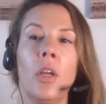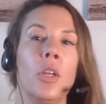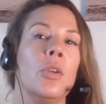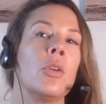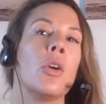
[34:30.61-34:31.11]

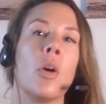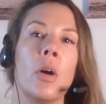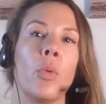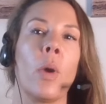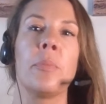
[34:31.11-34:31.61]
you can go
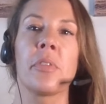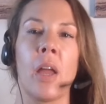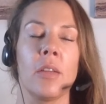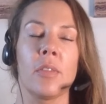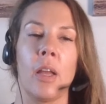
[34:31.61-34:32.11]
on
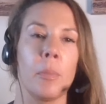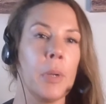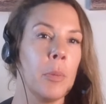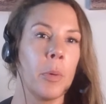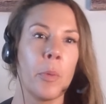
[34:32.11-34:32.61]
websites like
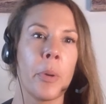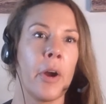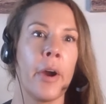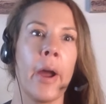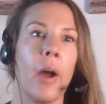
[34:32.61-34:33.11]
People Per
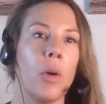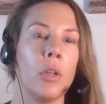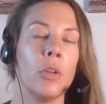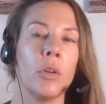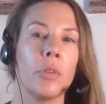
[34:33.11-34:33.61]
Hour,
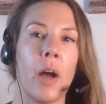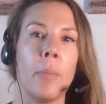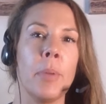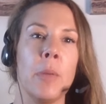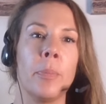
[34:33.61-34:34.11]
you know,
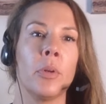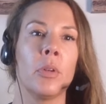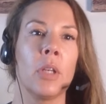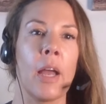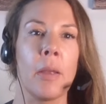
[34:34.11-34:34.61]
find
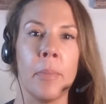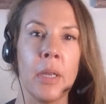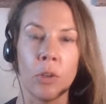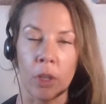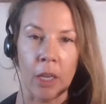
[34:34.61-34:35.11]
people like
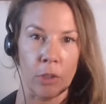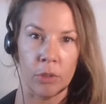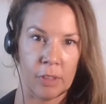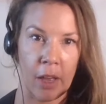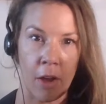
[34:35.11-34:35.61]
me or like
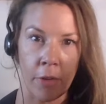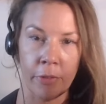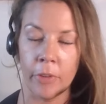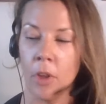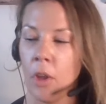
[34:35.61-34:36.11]

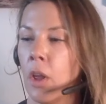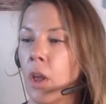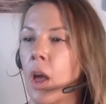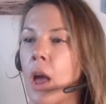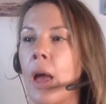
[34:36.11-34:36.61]
yourself
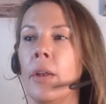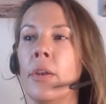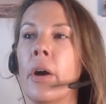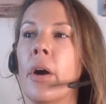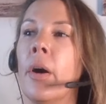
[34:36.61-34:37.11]
and,
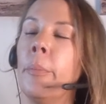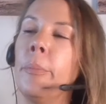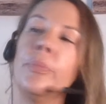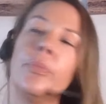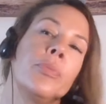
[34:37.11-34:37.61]

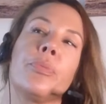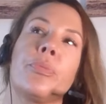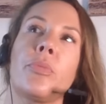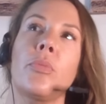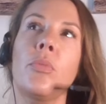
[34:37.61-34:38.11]
um,
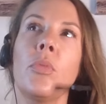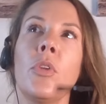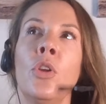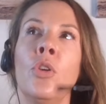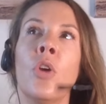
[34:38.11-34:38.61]

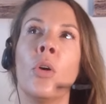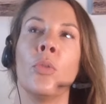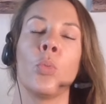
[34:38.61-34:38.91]
you know,